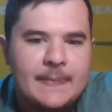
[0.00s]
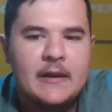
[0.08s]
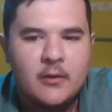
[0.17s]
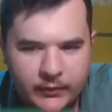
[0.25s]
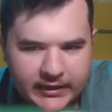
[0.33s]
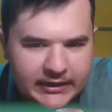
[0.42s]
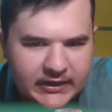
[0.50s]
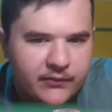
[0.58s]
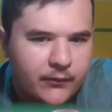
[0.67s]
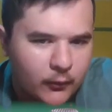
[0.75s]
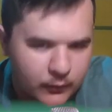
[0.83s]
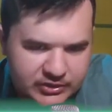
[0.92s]
We get
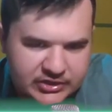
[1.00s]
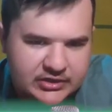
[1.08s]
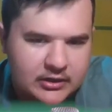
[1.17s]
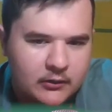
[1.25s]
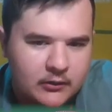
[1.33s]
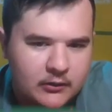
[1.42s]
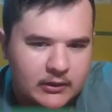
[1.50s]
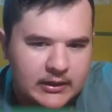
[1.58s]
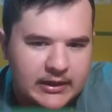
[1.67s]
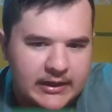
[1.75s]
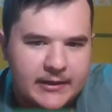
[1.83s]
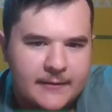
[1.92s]
e4, which is the whole idea.
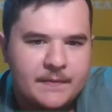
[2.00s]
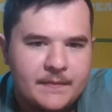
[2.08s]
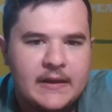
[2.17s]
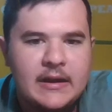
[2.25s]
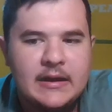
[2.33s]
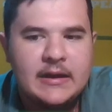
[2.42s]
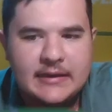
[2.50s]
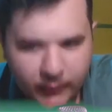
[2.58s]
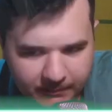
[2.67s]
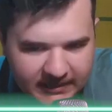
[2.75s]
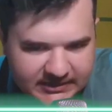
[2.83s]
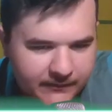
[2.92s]
Now we play
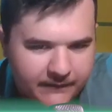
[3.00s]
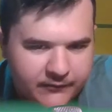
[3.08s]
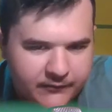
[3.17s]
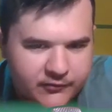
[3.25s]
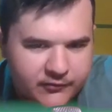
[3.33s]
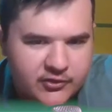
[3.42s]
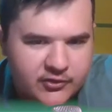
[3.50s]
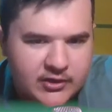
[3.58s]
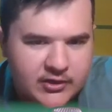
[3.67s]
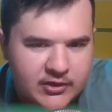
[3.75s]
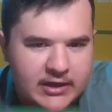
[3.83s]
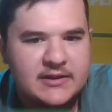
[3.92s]
c5, trying to
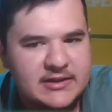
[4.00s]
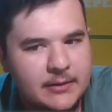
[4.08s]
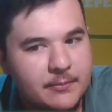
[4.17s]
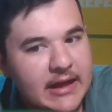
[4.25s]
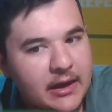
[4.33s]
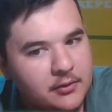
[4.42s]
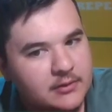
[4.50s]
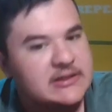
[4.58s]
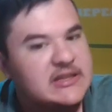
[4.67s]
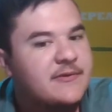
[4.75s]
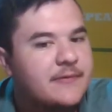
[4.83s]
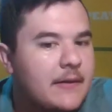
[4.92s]
undermine the center, but now
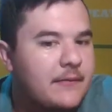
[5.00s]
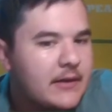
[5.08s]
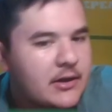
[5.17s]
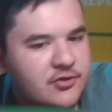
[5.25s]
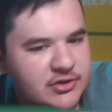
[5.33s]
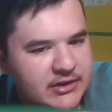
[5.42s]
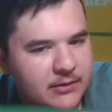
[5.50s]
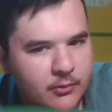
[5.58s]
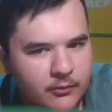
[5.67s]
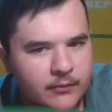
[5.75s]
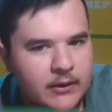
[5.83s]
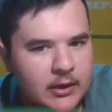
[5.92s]
d5. Interesting
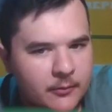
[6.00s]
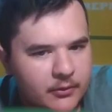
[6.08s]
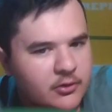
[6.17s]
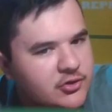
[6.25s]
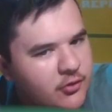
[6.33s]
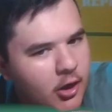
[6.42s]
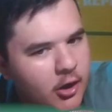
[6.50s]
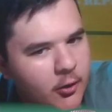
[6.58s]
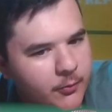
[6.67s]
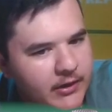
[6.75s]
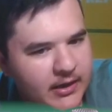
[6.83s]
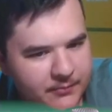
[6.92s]
move, because you are
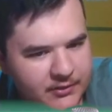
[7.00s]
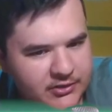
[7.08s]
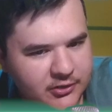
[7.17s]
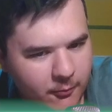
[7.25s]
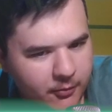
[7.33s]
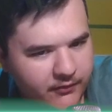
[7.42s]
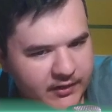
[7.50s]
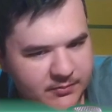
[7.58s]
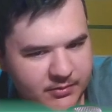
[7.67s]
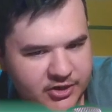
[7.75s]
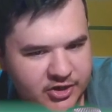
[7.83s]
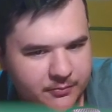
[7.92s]
opening up the scope of this
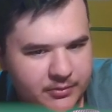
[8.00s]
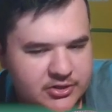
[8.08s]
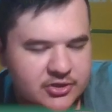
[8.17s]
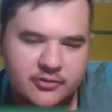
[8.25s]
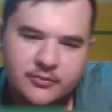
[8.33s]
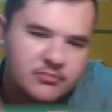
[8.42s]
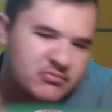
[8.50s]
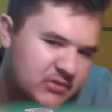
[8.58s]
bishop, but you're